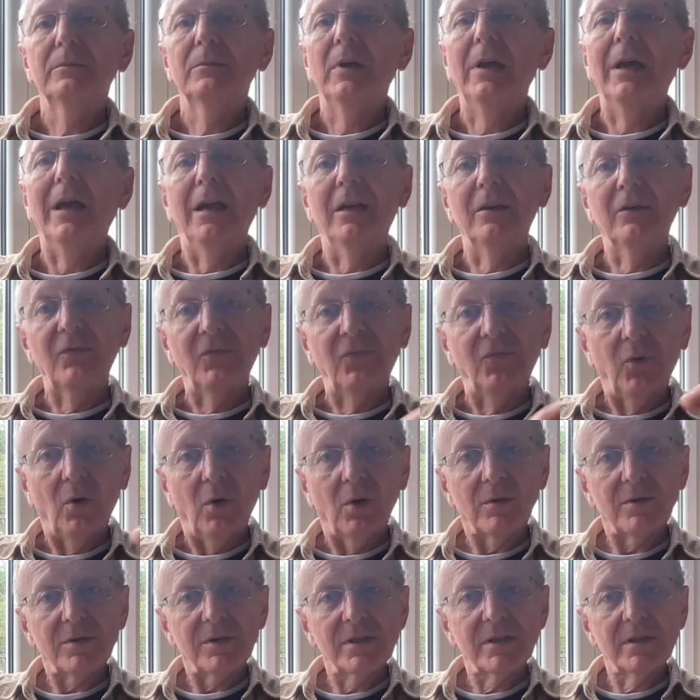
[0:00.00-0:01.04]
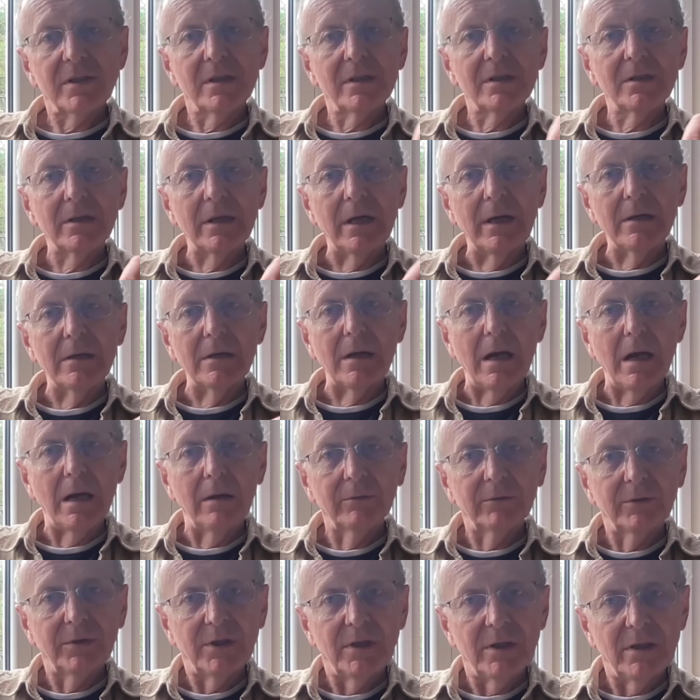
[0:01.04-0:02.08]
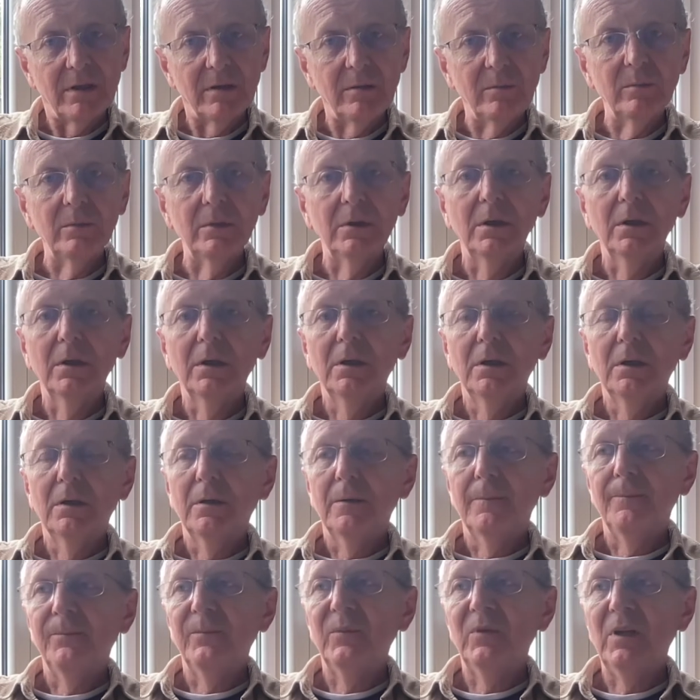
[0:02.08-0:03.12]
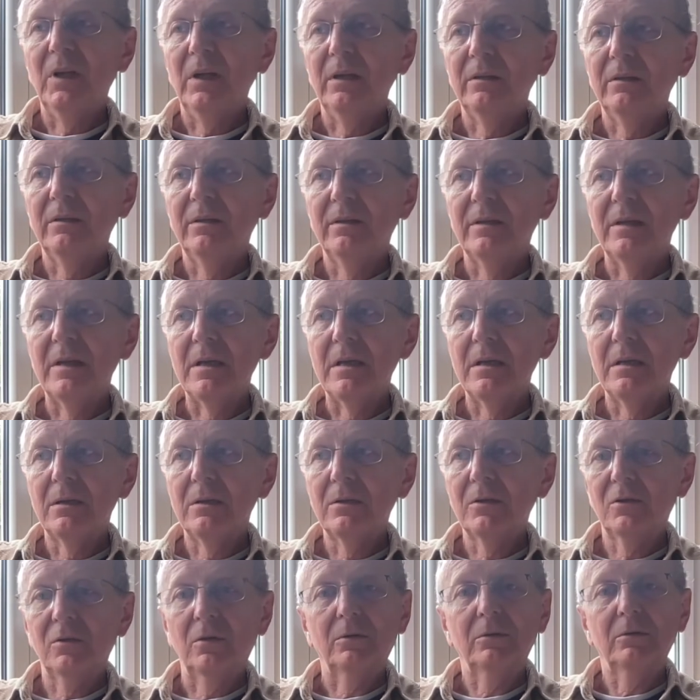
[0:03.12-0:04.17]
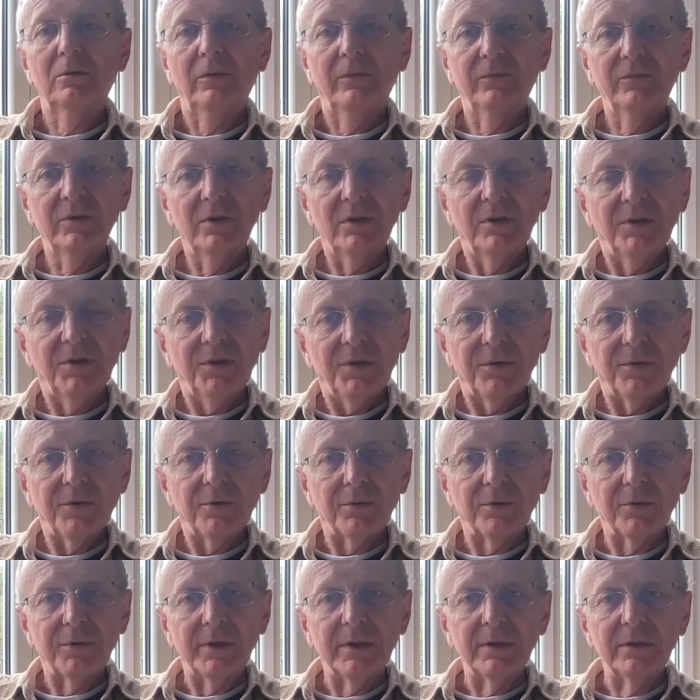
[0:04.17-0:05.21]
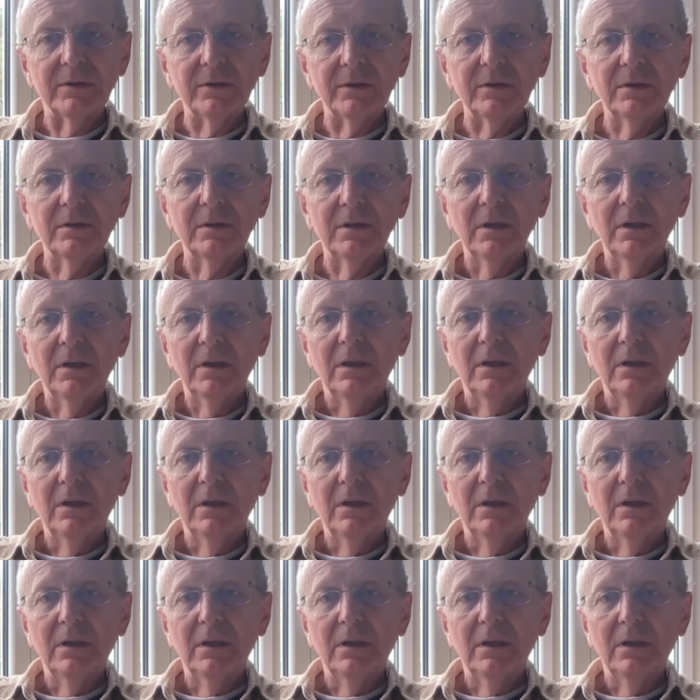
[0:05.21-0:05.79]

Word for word: and forces around him, that thing sort of deteriorated.